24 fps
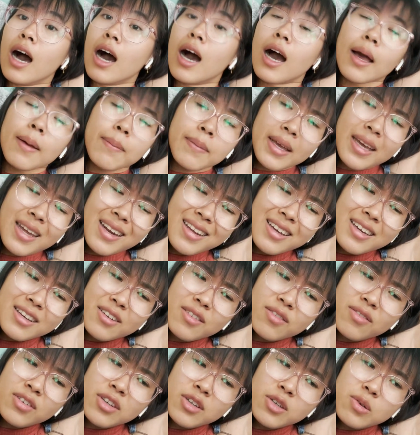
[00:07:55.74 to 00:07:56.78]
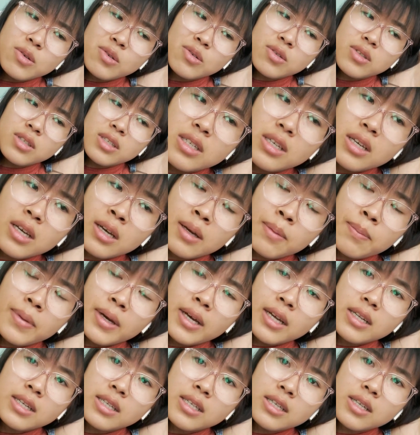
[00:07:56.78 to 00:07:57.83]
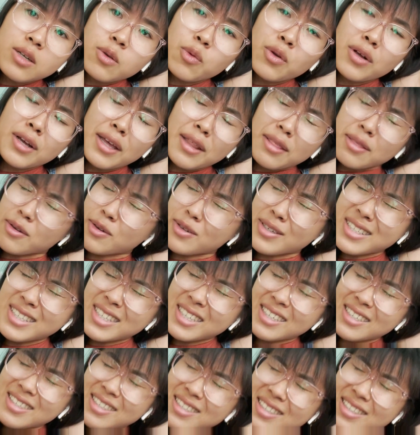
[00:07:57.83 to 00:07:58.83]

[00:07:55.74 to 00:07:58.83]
I'm getting confused, but we'll get through it.